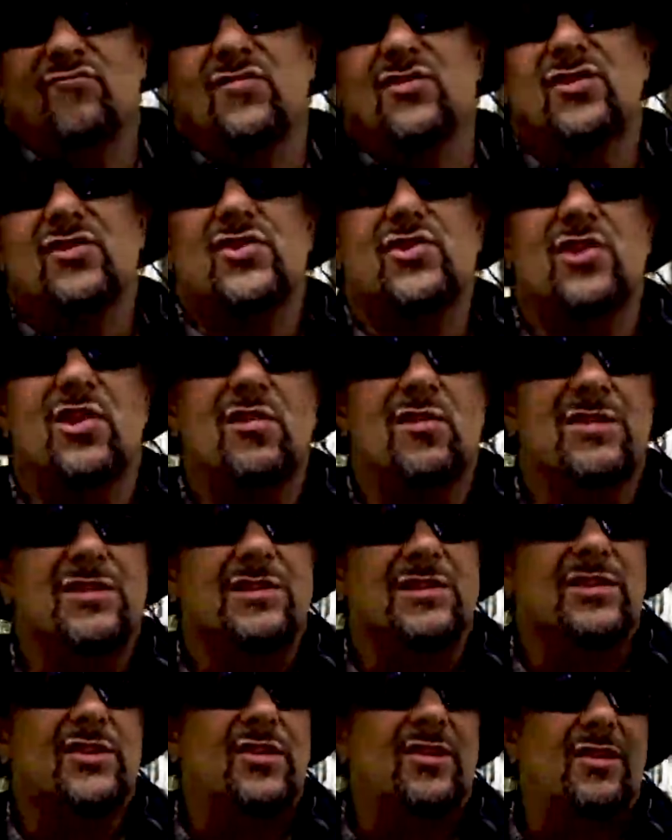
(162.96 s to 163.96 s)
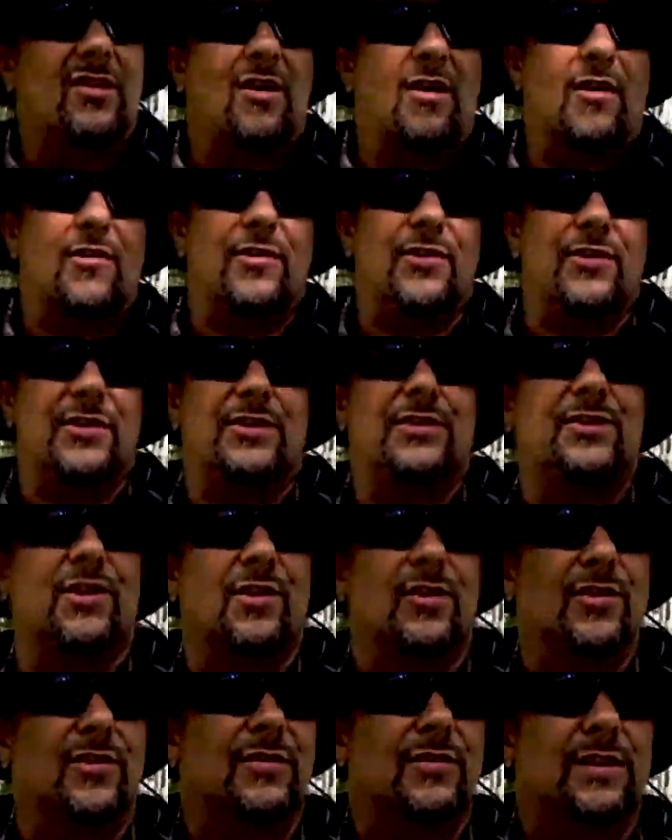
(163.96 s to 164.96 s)
Sure, it's a little harder to
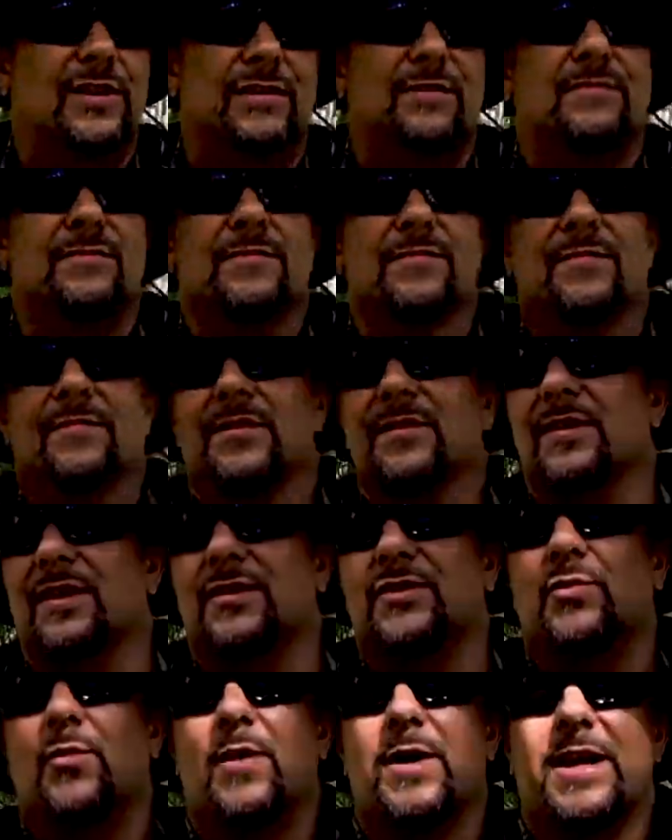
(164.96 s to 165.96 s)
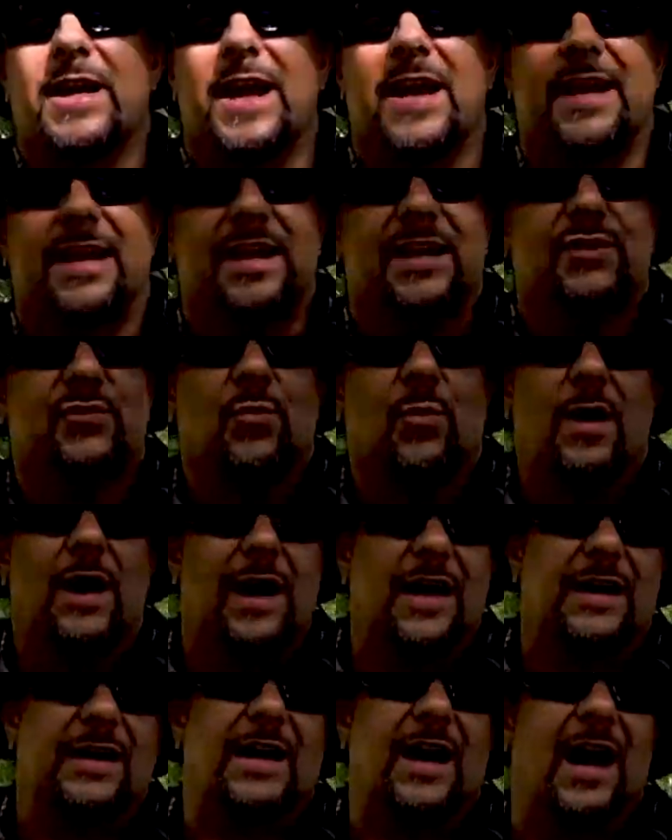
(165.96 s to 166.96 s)
turn than a 28-inch
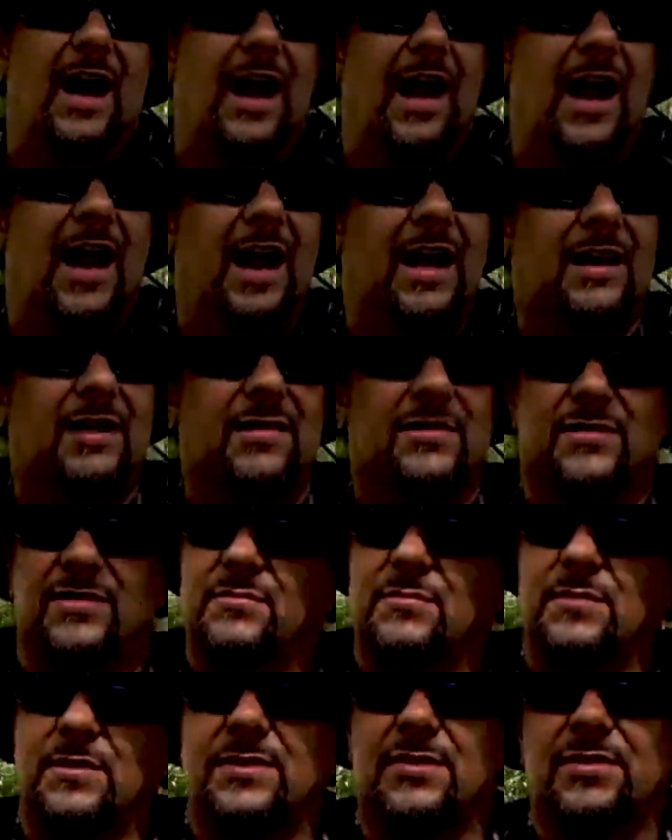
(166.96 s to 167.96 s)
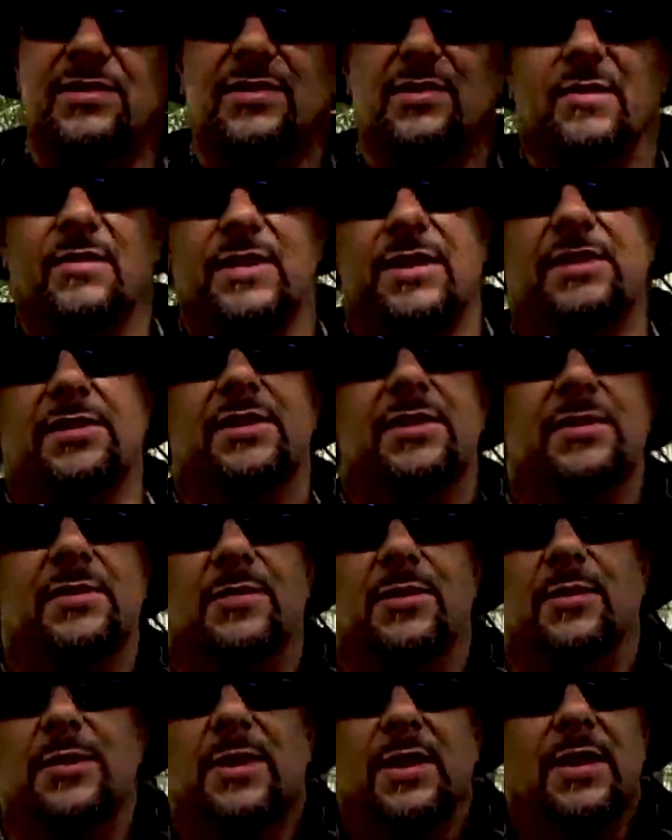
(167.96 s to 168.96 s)
wide kayak because it's
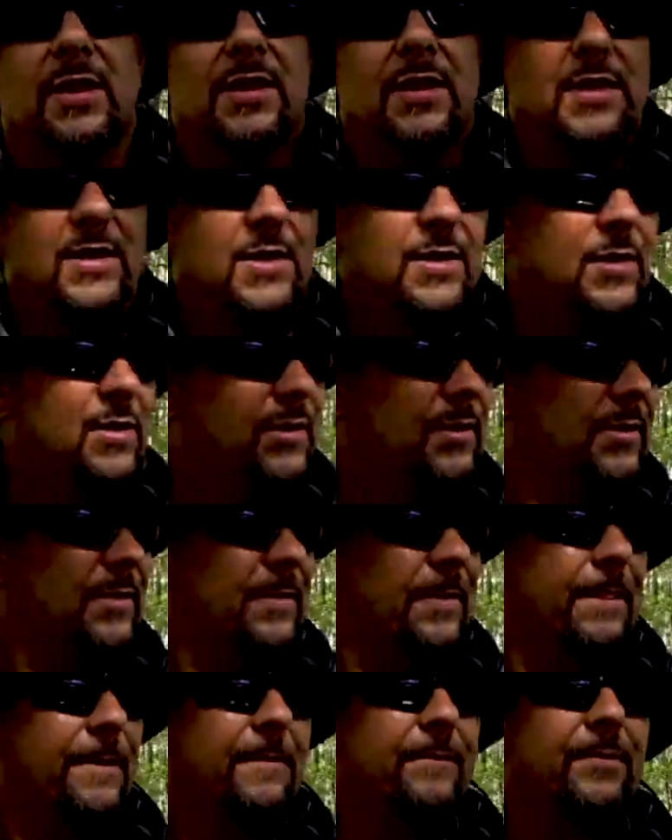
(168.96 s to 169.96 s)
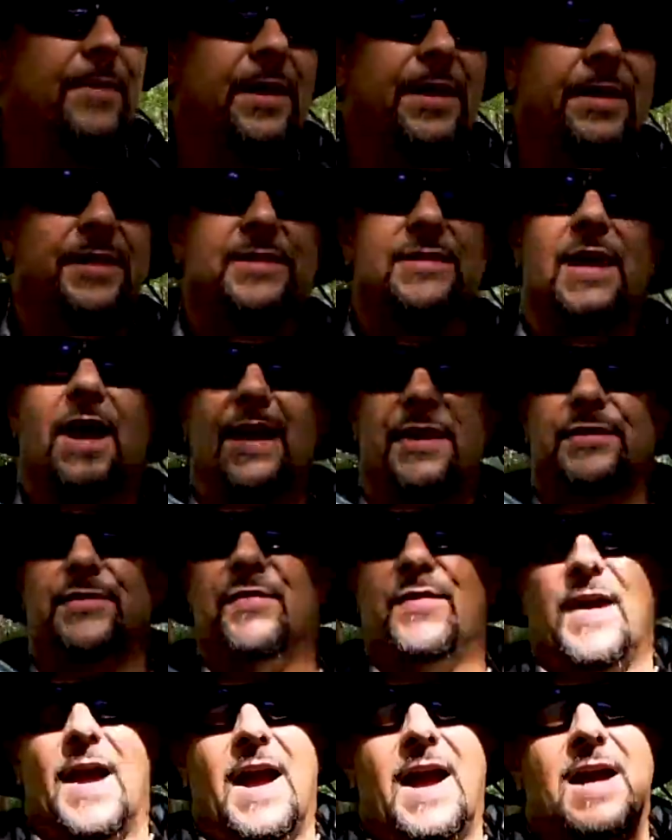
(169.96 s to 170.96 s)
32, and it's not as
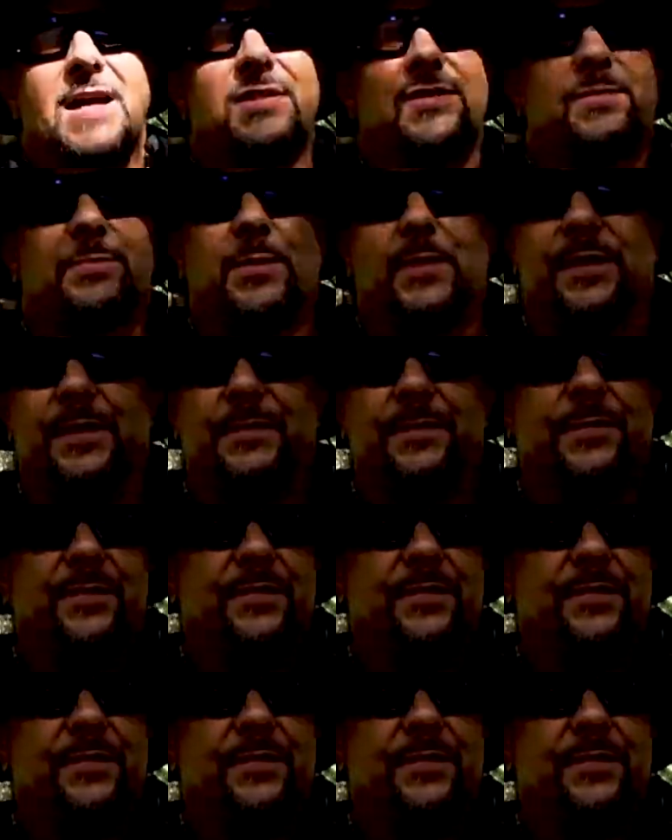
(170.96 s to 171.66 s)
fast, but